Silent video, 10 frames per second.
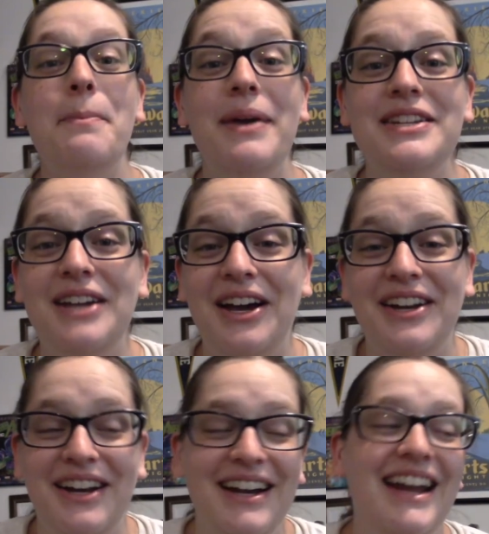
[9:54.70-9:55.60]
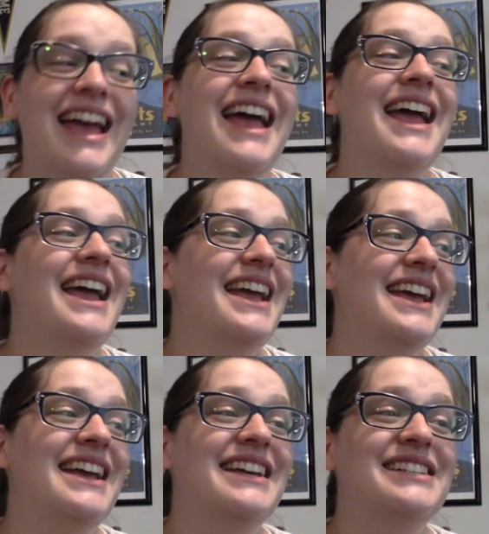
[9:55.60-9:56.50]
My daughter
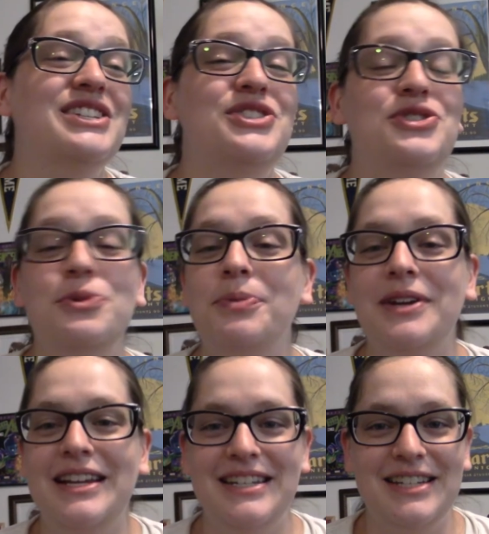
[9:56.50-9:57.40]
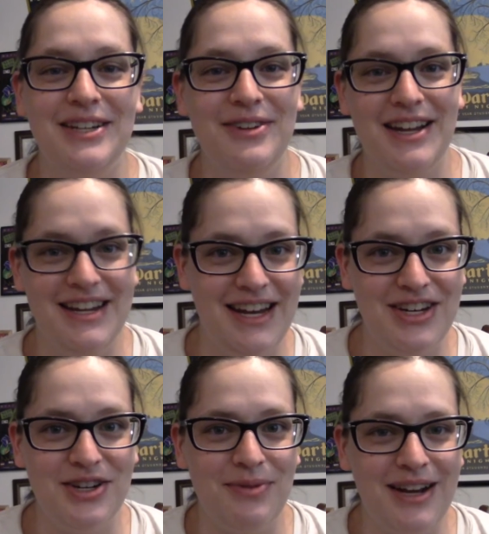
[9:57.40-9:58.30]
is super into going on
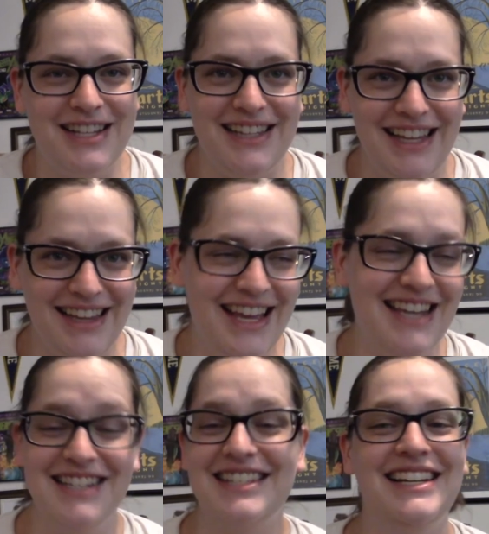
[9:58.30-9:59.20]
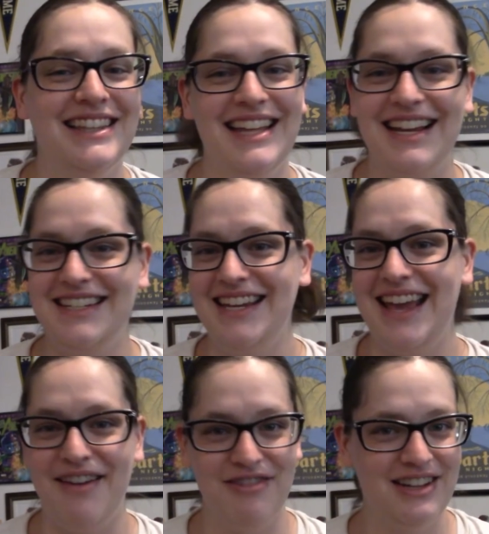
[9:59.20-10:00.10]
nature walks lately and just collecting
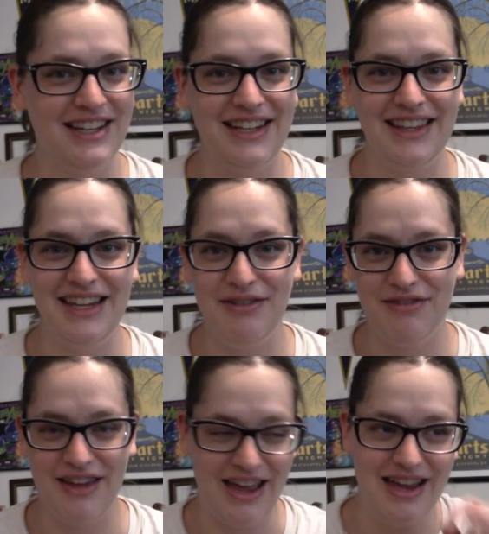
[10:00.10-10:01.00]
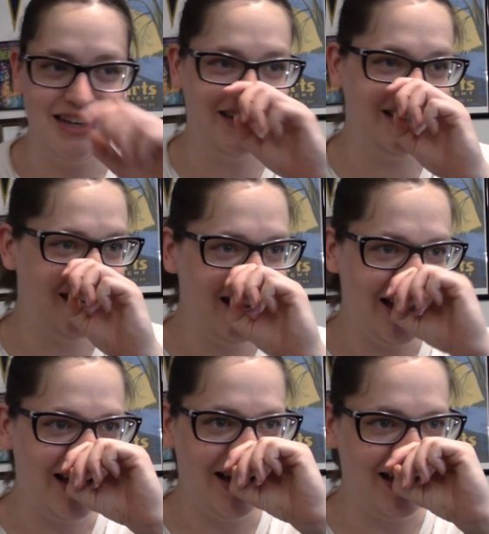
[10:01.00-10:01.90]
every little leaf and
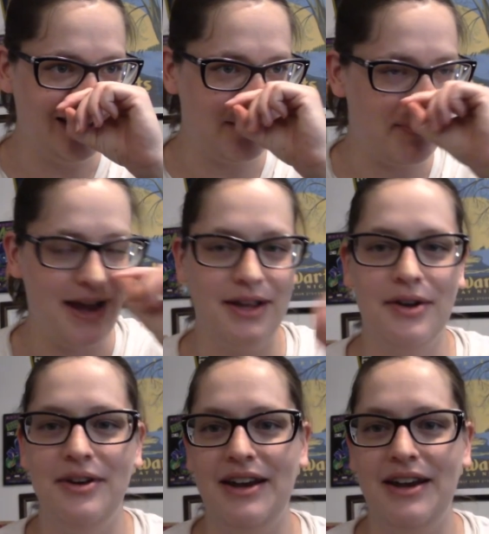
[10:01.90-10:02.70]
a little pine cone and